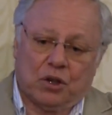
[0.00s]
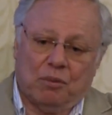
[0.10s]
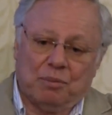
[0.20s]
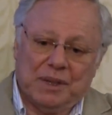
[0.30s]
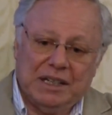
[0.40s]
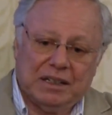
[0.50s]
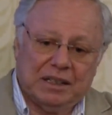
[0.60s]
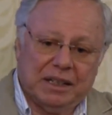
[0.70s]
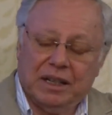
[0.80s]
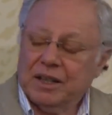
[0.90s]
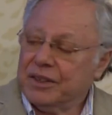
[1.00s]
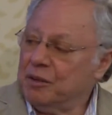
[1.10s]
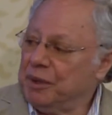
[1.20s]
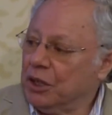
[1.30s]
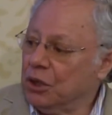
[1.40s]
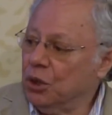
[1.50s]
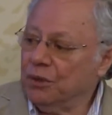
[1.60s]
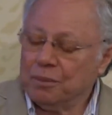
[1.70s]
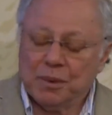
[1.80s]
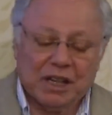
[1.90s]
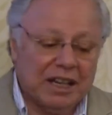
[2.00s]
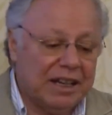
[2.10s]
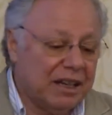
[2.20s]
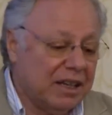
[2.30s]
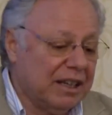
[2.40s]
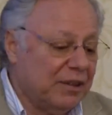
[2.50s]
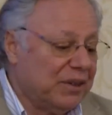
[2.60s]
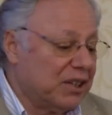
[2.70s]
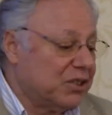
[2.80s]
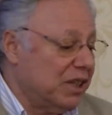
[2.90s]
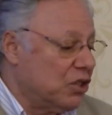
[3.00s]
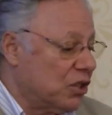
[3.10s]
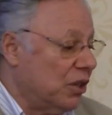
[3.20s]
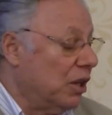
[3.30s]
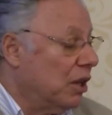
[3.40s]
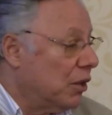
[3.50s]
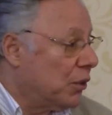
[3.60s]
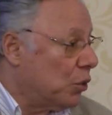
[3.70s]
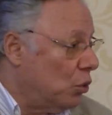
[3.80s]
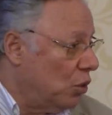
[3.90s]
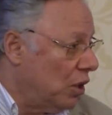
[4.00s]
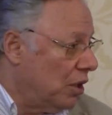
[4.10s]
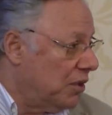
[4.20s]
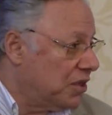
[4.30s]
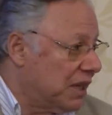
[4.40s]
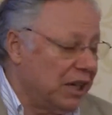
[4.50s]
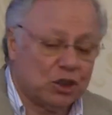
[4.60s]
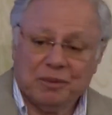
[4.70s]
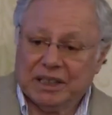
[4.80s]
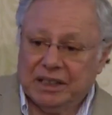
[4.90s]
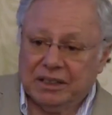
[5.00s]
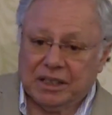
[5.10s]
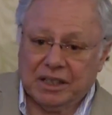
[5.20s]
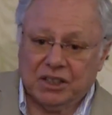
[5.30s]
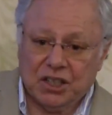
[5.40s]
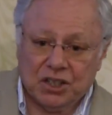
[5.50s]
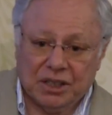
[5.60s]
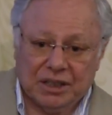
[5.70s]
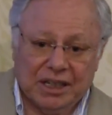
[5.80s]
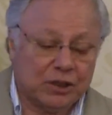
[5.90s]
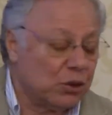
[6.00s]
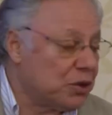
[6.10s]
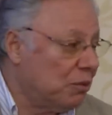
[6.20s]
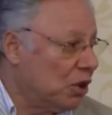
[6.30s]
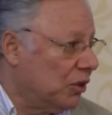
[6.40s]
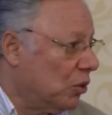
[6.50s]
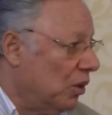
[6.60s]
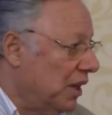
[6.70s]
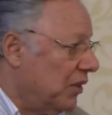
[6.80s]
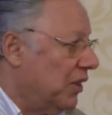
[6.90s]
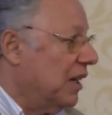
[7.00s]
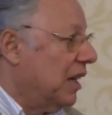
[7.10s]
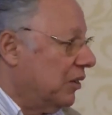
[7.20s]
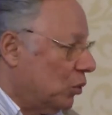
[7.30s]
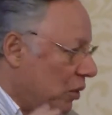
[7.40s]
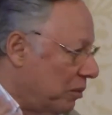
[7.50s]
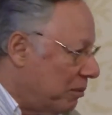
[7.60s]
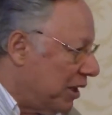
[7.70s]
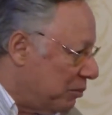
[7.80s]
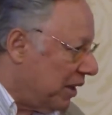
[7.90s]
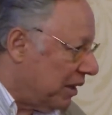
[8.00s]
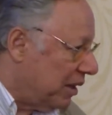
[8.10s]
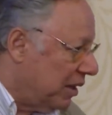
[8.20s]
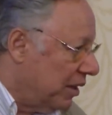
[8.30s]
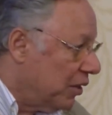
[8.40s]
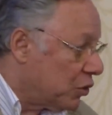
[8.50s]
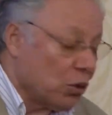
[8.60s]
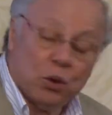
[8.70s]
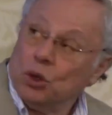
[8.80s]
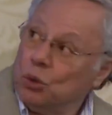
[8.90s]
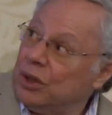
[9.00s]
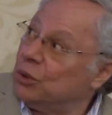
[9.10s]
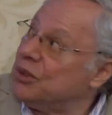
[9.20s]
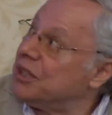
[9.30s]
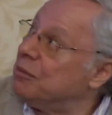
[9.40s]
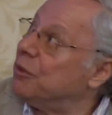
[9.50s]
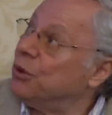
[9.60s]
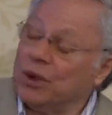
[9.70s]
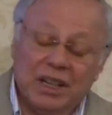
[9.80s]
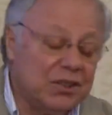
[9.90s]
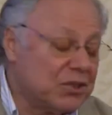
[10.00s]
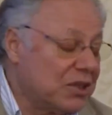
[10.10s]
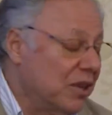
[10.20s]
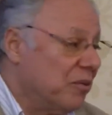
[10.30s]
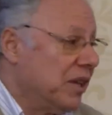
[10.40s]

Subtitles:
completely, there'll be global life extinction through this electromagnetic radiation and electrosmog and all that, and it will be bye-bye. So what we said before is